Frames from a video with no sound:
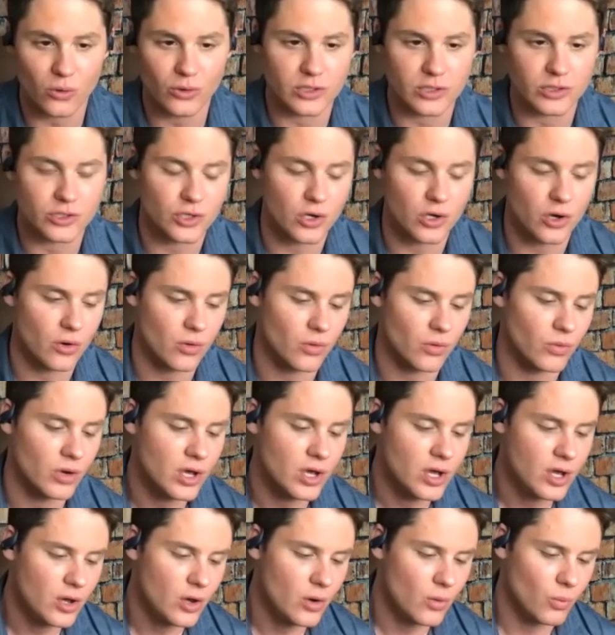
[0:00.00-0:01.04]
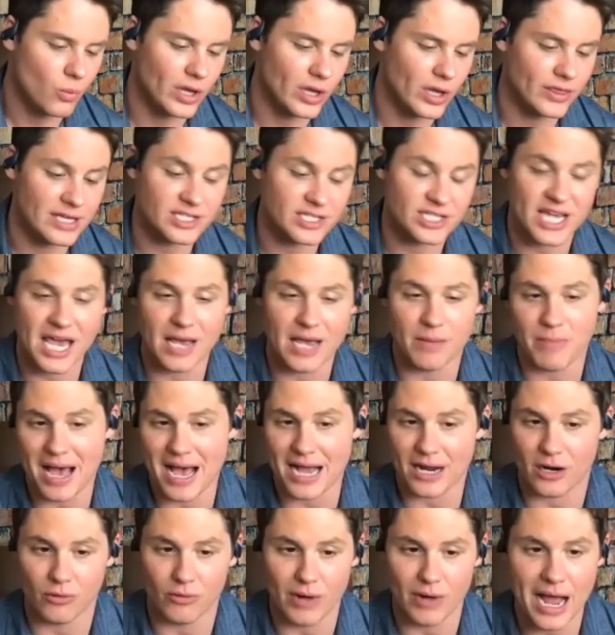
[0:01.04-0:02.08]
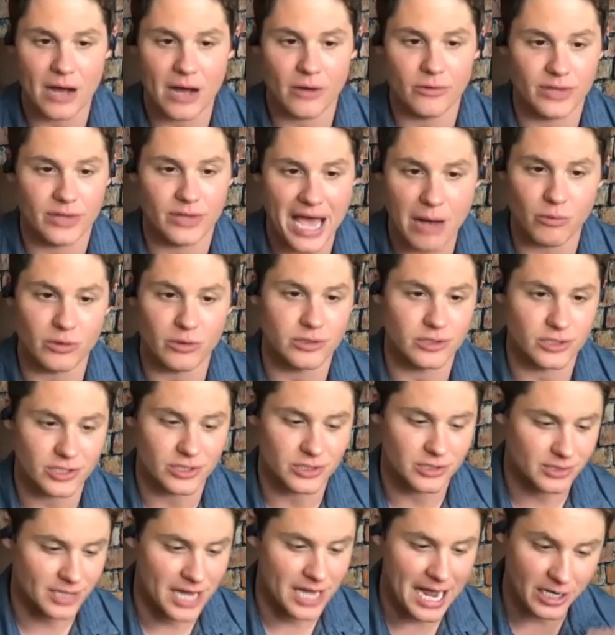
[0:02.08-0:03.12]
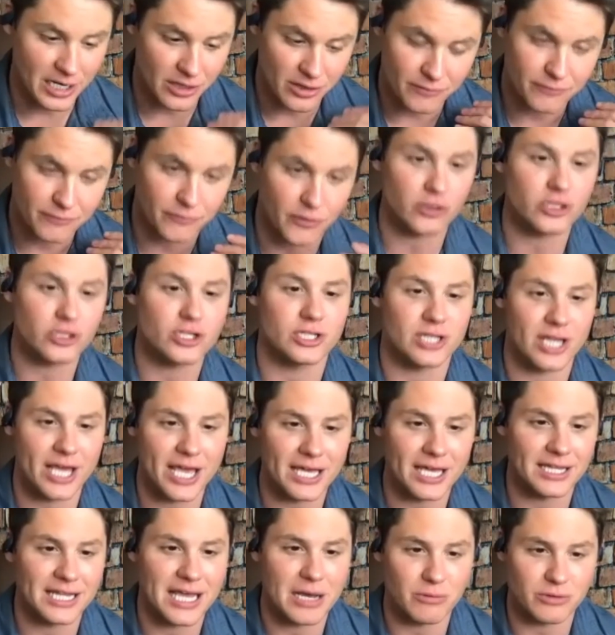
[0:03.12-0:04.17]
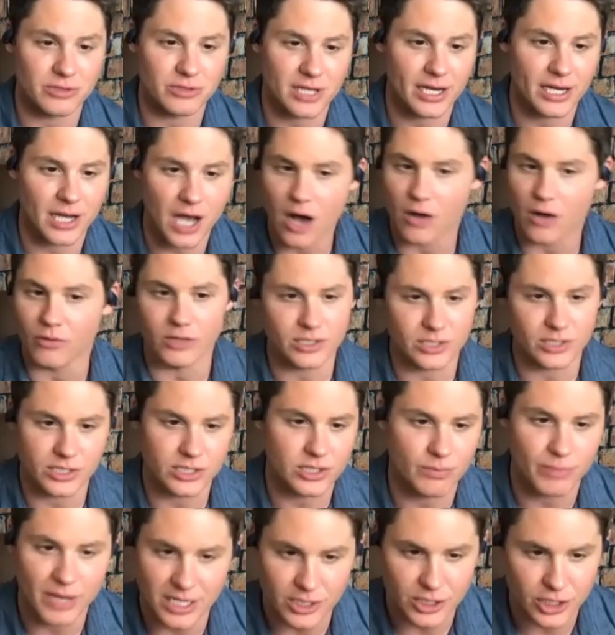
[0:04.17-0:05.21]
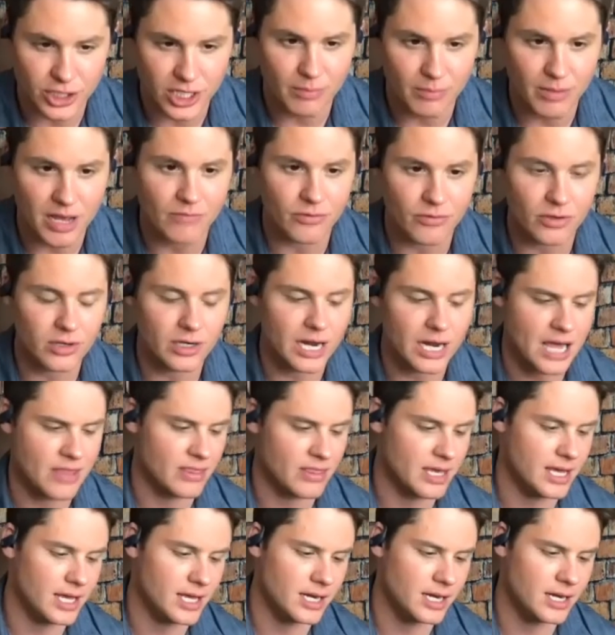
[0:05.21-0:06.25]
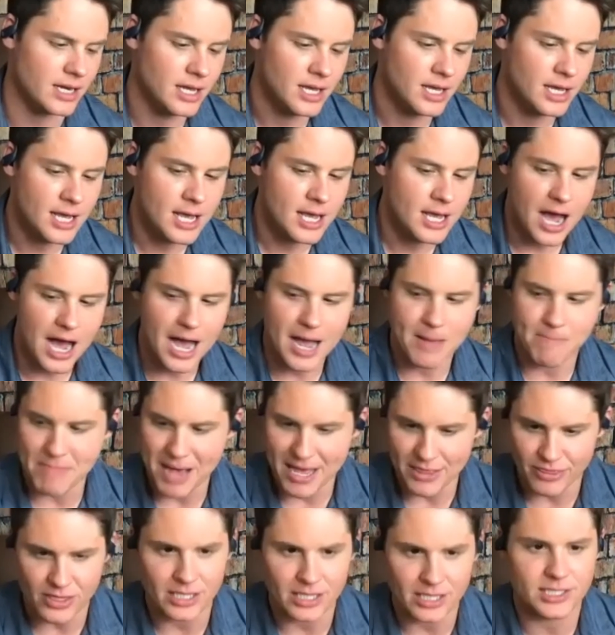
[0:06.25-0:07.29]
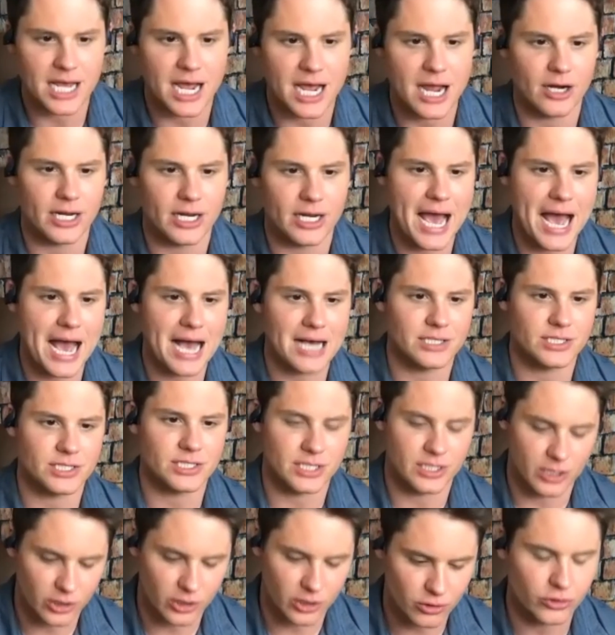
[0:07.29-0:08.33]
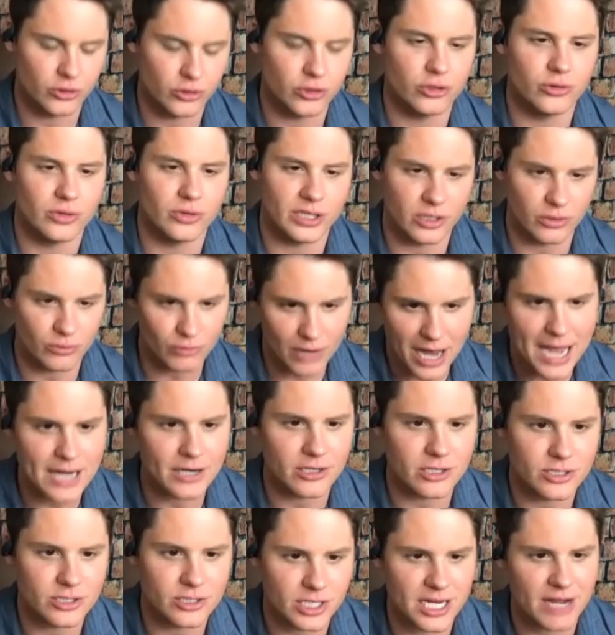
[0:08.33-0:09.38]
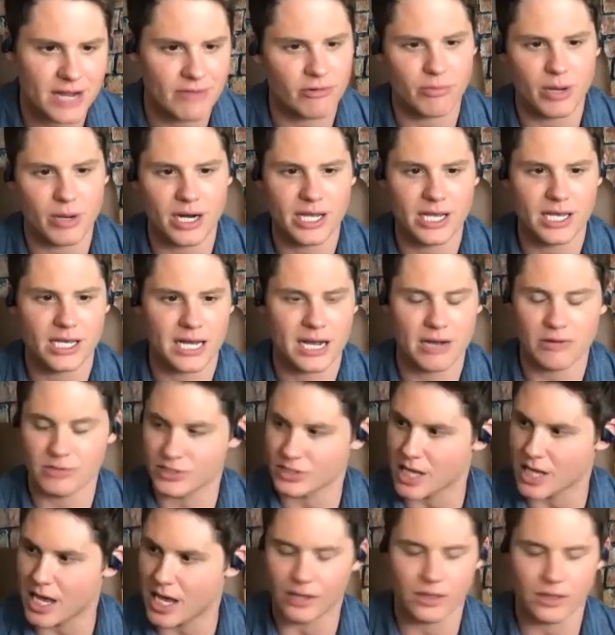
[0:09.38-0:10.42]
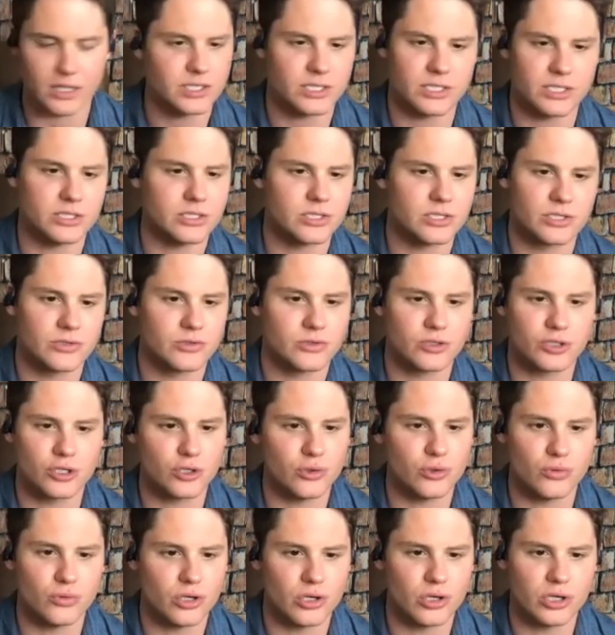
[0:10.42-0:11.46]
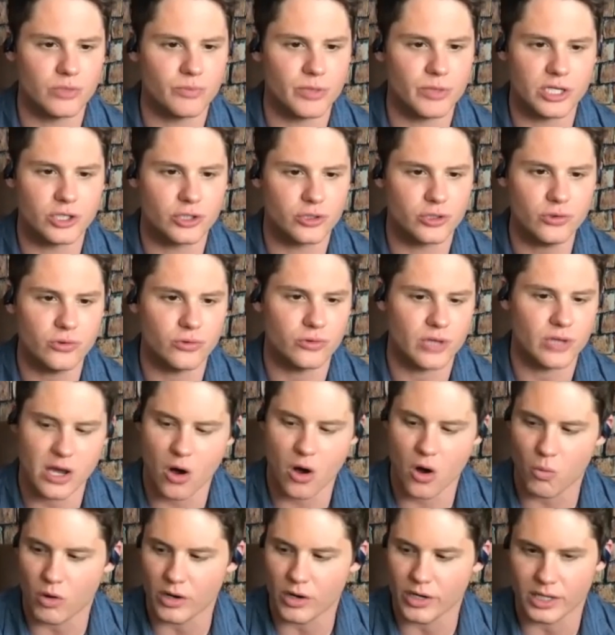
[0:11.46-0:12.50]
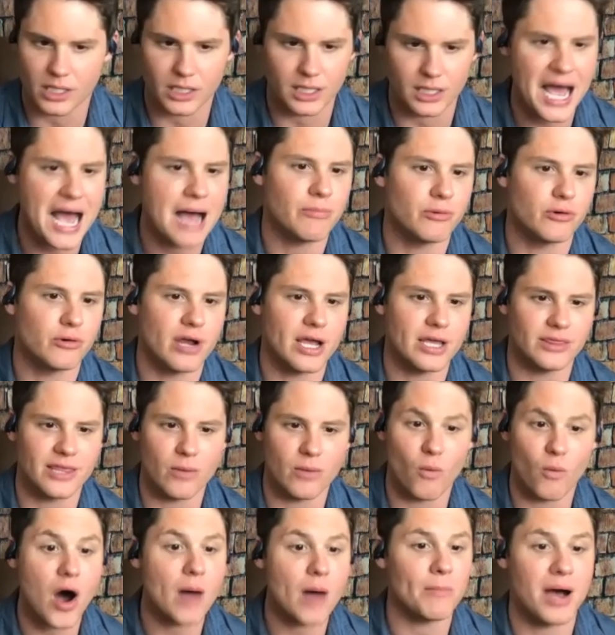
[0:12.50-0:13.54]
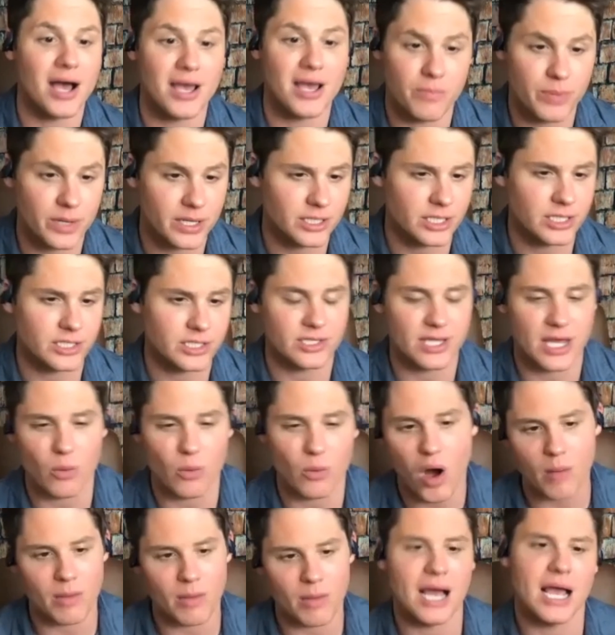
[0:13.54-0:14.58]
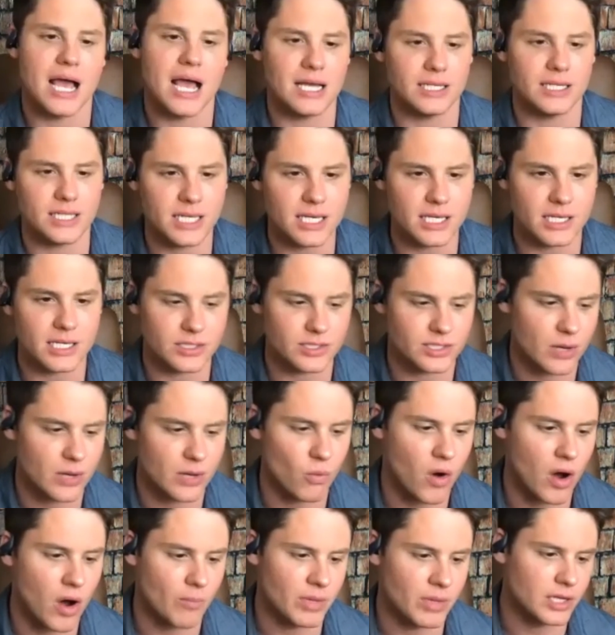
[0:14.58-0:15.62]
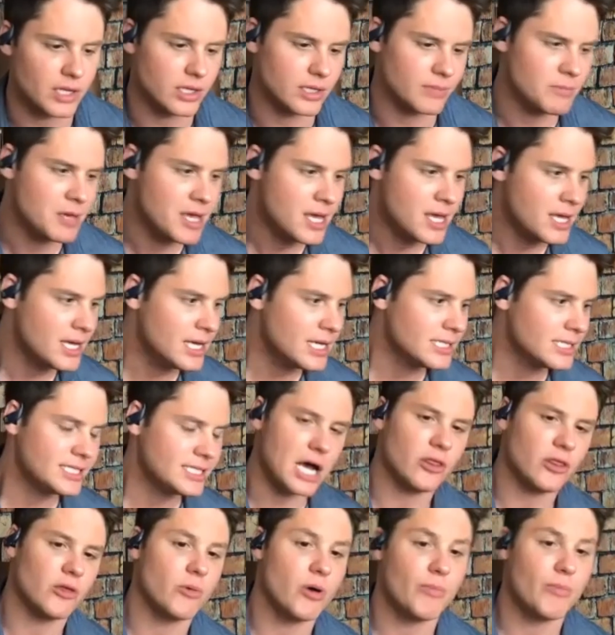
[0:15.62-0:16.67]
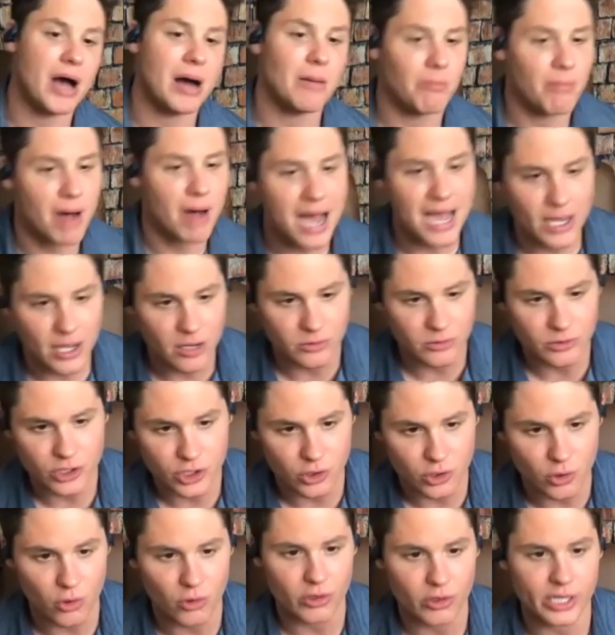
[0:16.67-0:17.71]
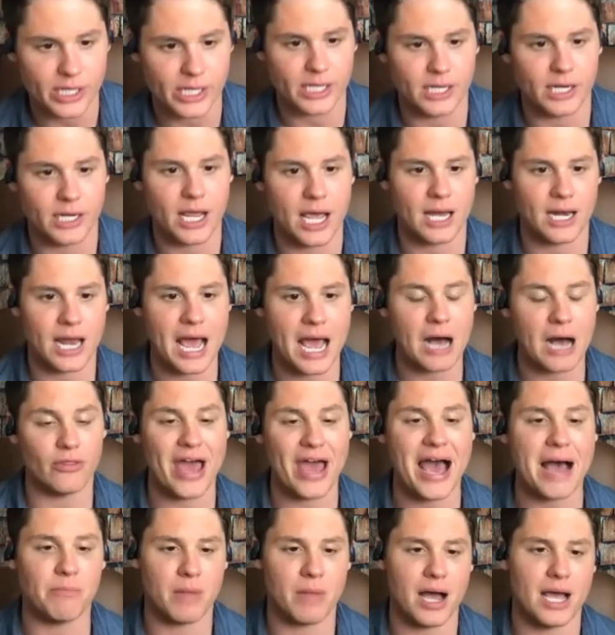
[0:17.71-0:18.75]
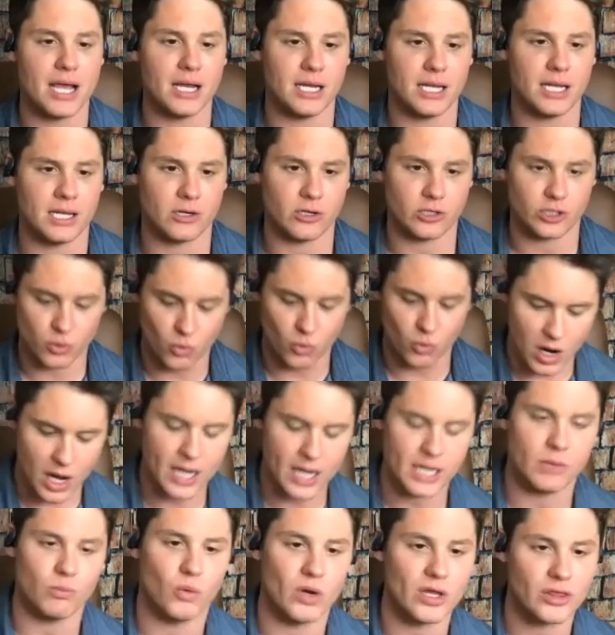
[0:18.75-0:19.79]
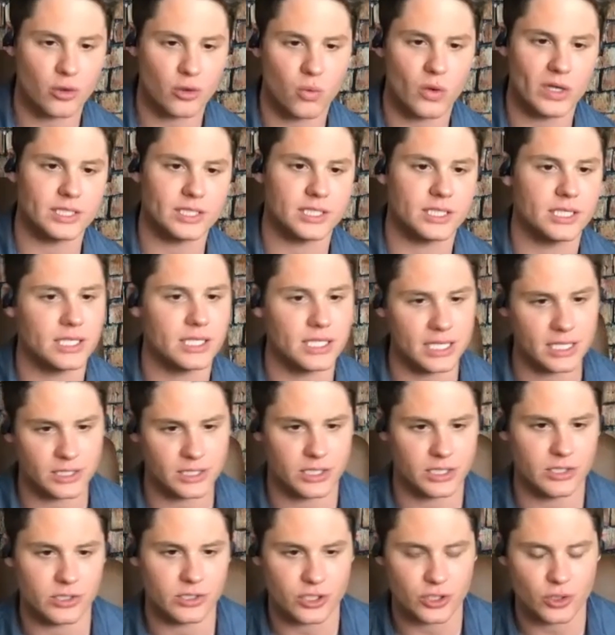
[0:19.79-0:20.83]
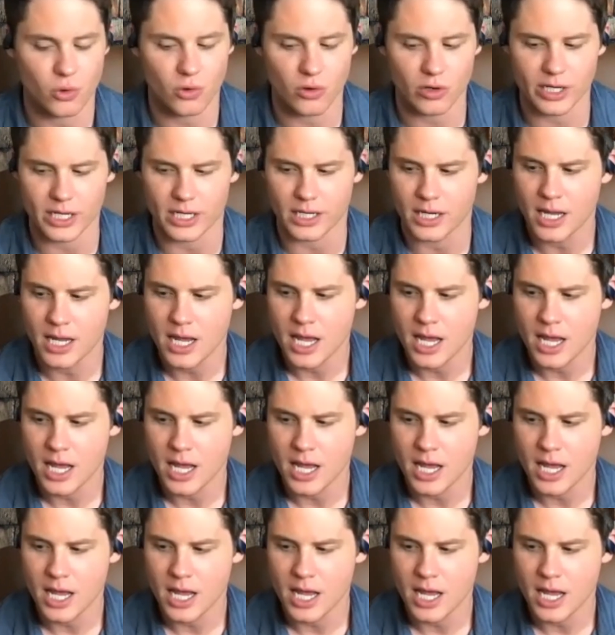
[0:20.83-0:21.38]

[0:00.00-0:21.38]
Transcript: And so when this came back around, that was kind of the first thing that was like, "Oh, this is the best job ever." And then I met the entire cast and the crew and the writers and everybody, and I was like, "This is too good to be true." They all want to collaborate. They want my opinions. They want my ideas. They want me to tell them about my own story and how that might intertwine with Quentin into the story.